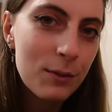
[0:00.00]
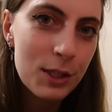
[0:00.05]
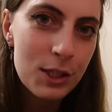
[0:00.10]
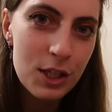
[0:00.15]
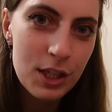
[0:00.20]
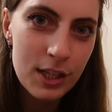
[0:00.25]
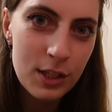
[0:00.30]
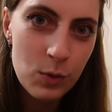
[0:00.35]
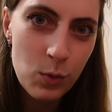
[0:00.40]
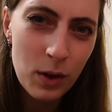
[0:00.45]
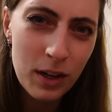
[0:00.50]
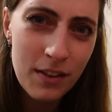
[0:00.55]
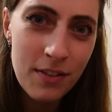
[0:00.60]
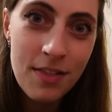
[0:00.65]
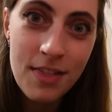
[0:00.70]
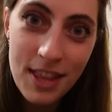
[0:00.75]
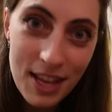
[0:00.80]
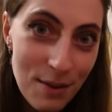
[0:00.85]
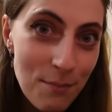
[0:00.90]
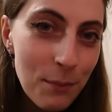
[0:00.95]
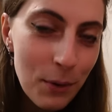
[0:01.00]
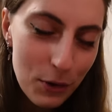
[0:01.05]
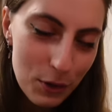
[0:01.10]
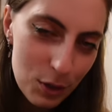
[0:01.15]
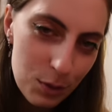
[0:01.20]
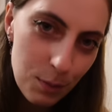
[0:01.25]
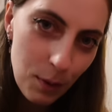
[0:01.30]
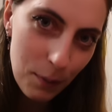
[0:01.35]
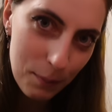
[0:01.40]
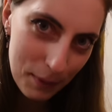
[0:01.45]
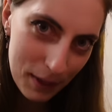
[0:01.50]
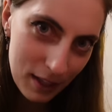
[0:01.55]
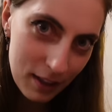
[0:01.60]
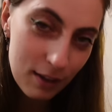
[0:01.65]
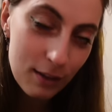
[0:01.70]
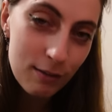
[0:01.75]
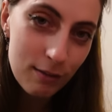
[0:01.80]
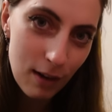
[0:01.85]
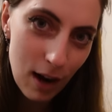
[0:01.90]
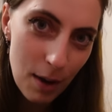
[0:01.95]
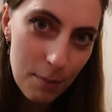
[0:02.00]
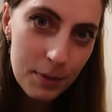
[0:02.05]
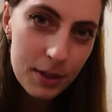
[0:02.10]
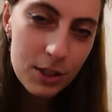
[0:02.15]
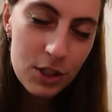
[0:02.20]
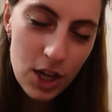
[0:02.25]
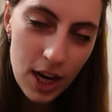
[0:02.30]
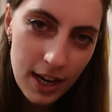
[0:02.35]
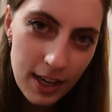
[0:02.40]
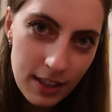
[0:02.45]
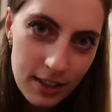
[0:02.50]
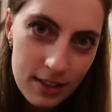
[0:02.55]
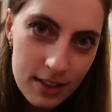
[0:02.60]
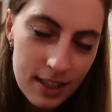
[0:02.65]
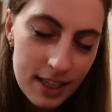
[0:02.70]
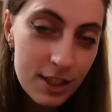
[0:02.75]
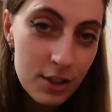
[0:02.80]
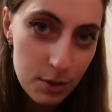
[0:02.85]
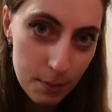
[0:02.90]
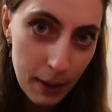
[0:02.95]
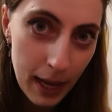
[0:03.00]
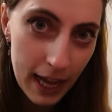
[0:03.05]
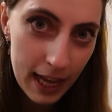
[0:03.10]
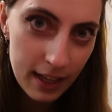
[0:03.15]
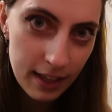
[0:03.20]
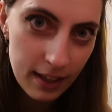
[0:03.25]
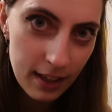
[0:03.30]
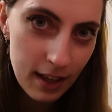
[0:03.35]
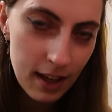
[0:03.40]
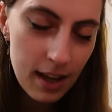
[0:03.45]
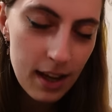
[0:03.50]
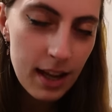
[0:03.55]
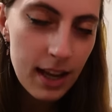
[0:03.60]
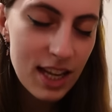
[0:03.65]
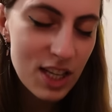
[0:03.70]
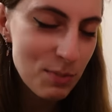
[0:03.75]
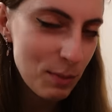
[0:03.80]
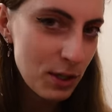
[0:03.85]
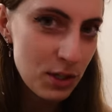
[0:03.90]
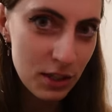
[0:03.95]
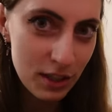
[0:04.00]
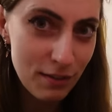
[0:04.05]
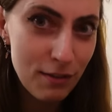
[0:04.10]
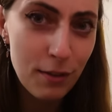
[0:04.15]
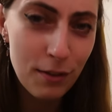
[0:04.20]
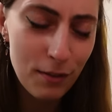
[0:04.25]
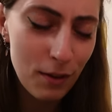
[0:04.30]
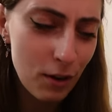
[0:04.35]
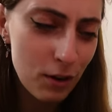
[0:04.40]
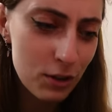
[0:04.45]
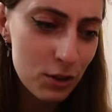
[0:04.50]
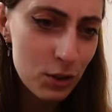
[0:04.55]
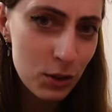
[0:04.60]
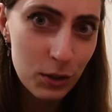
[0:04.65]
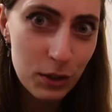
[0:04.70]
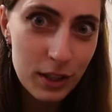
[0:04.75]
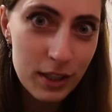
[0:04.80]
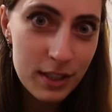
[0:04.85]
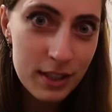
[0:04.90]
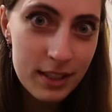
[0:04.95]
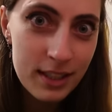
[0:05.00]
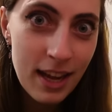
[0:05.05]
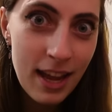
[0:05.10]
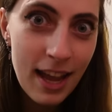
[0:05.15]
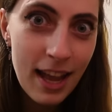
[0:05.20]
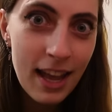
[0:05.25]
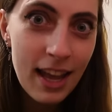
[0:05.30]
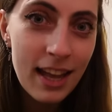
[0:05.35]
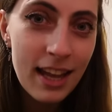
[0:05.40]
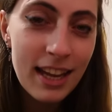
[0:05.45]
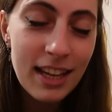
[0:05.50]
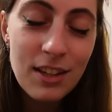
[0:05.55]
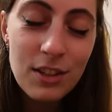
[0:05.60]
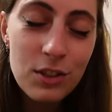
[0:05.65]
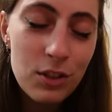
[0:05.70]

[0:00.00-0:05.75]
which is one of the most popular ramen chains in Japan, especially for foreign tourists. It is